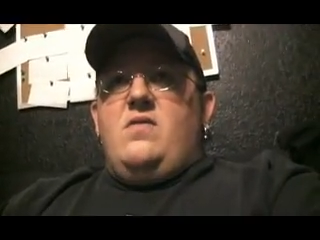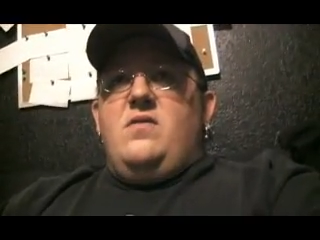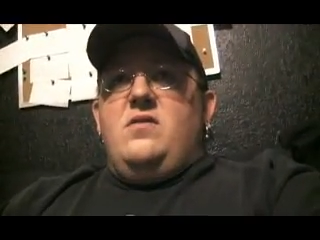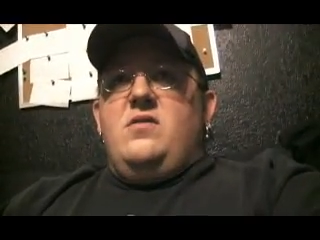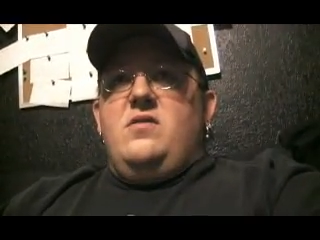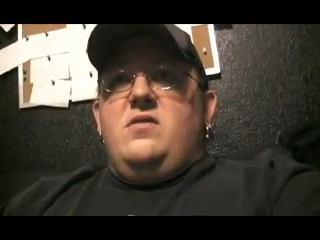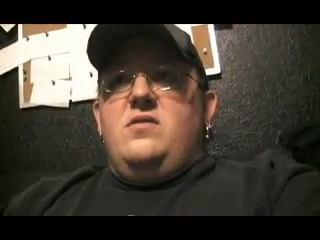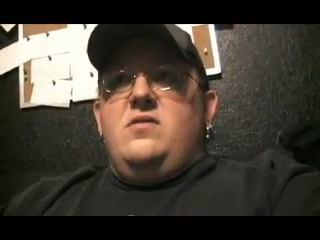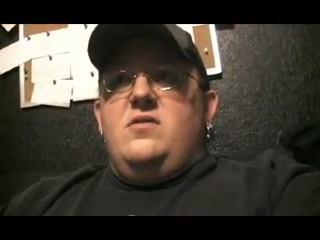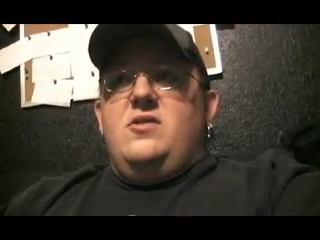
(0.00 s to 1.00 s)
really
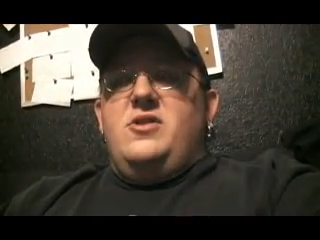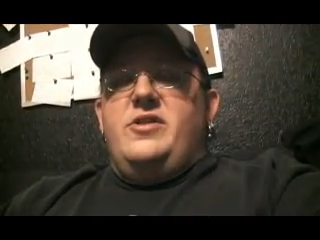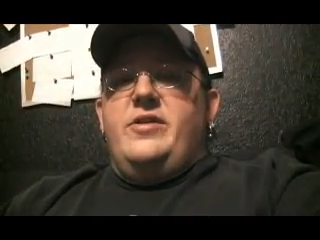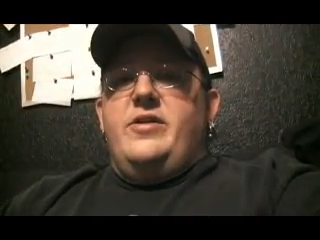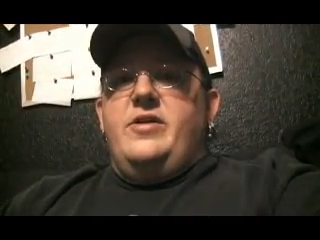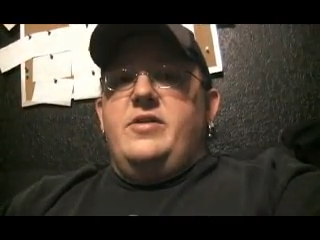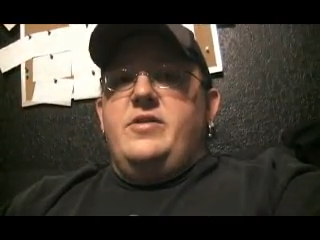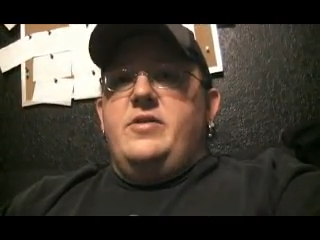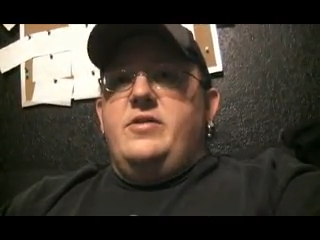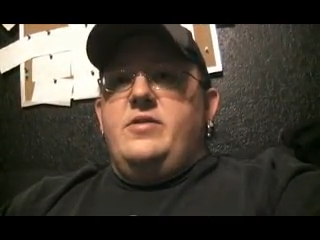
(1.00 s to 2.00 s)
serious.